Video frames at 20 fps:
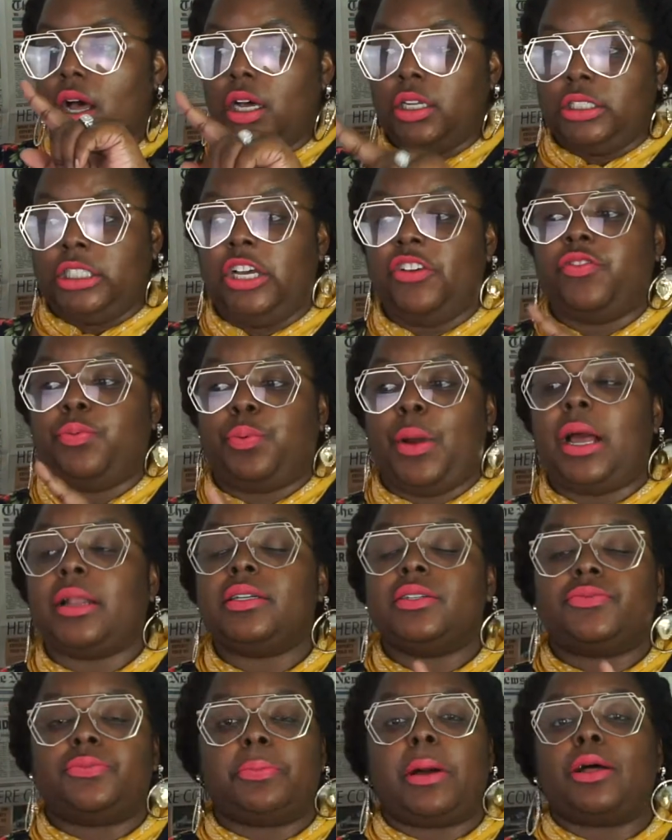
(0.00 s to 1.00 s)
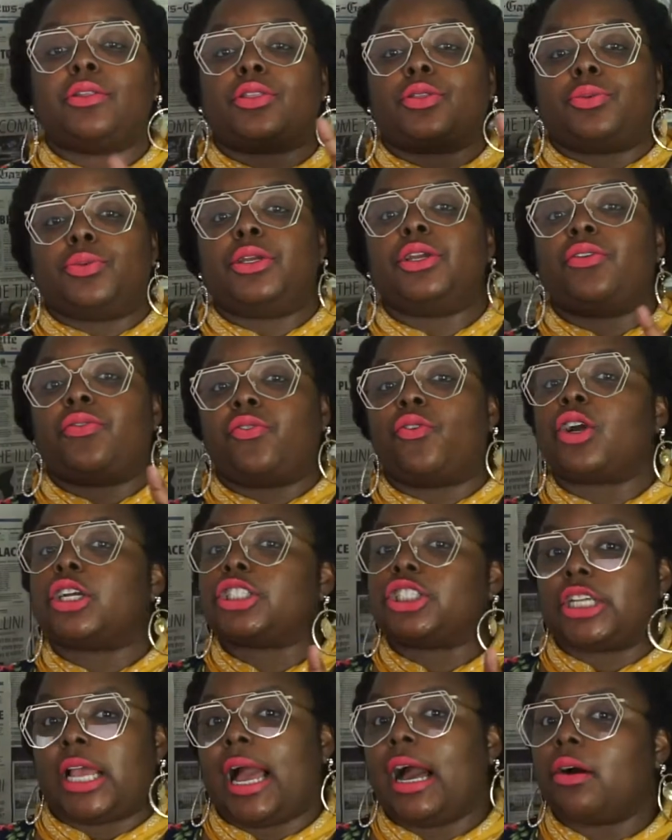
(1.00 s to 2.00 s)
enough probably for about three or four
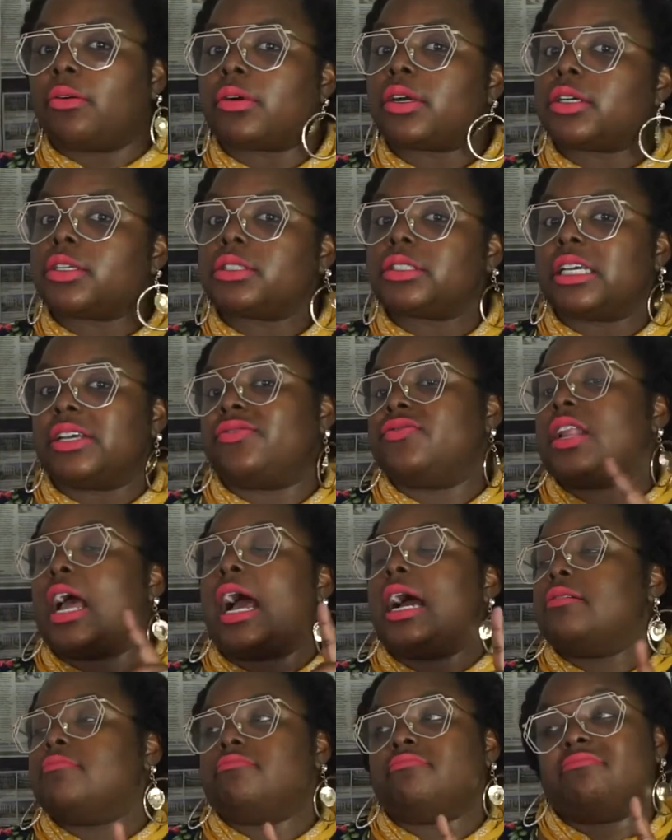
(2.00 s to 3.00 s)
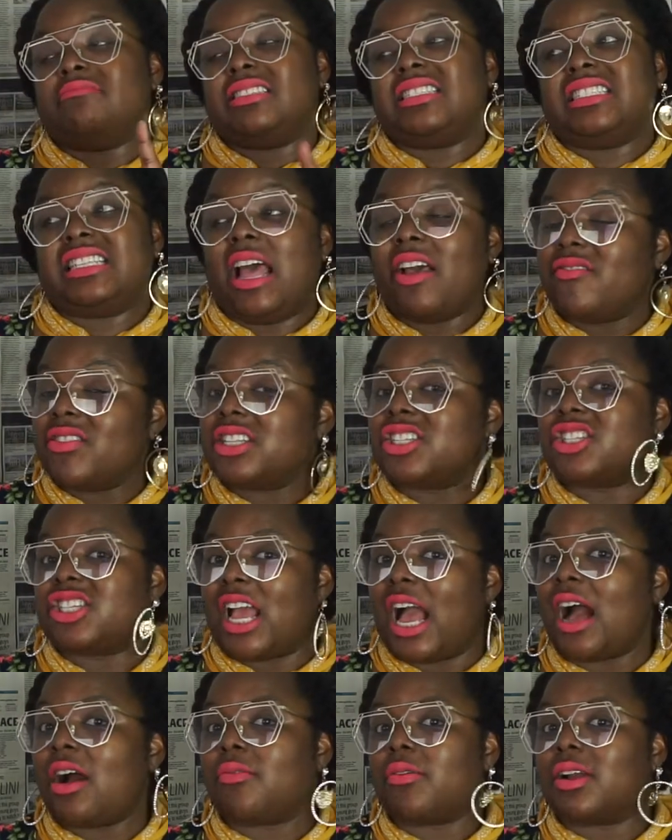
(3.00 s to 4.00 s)
showers, if not seven
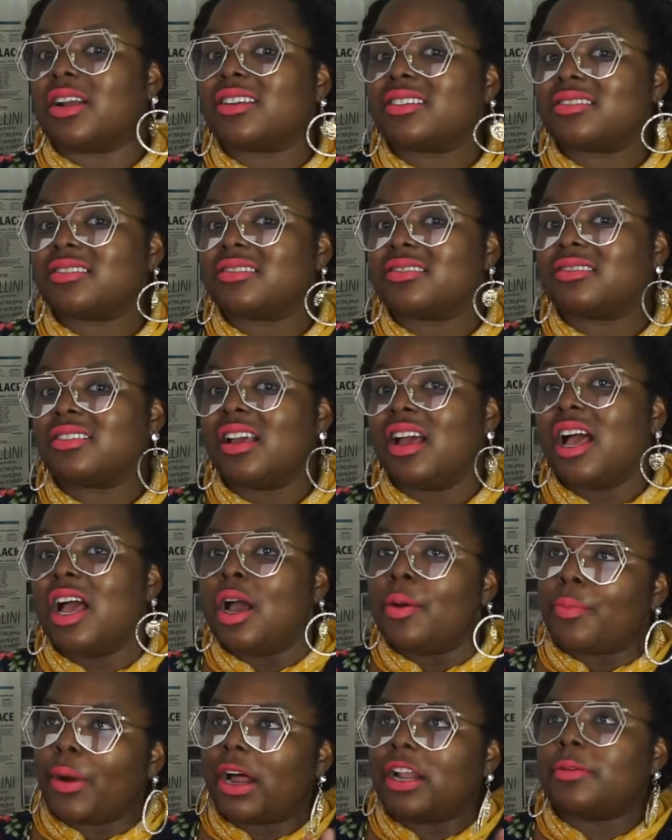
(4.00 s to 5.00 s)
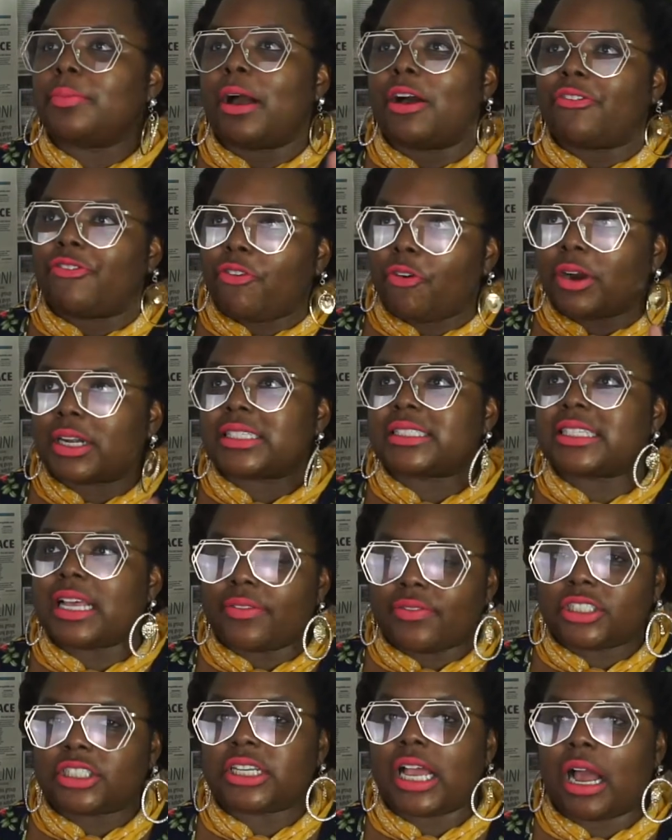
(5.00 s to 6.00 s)
showers. Probably about four to
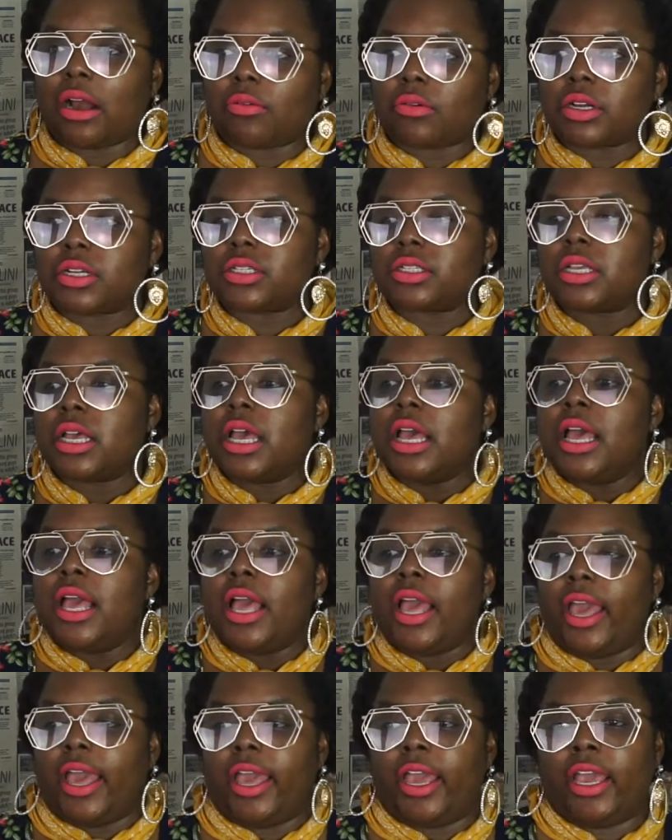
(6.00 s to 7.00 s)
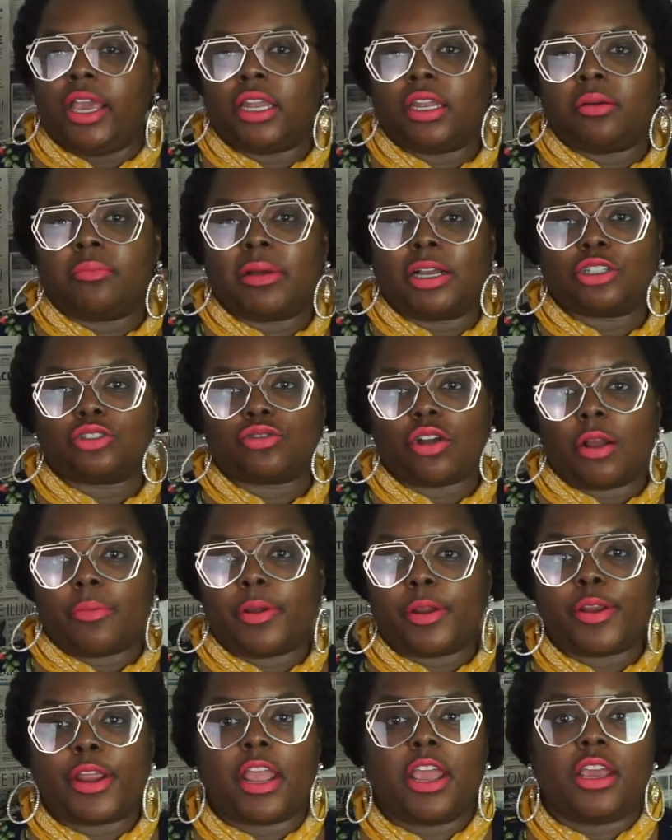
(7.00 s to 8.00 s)
seven showers in my
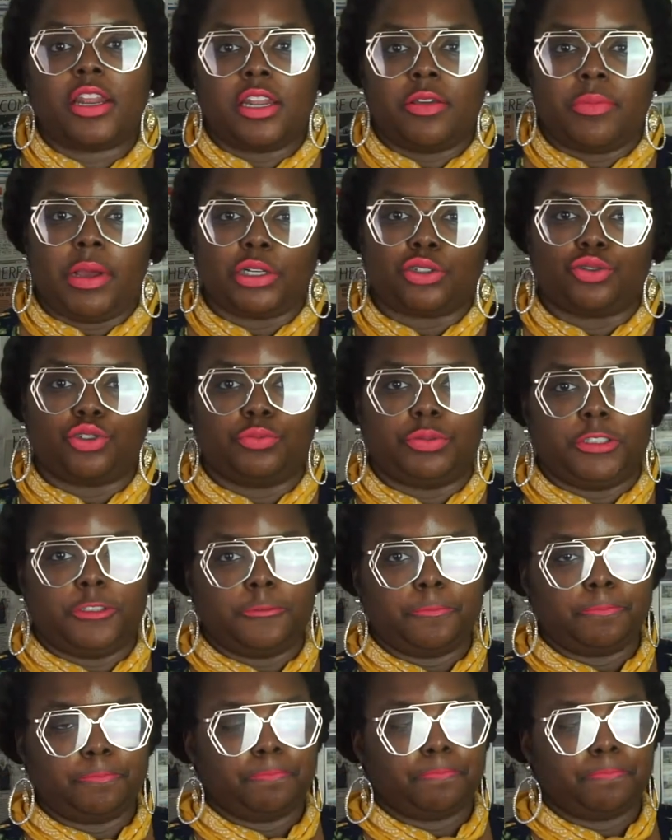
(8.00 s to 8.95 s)
strawberry and in my true blue.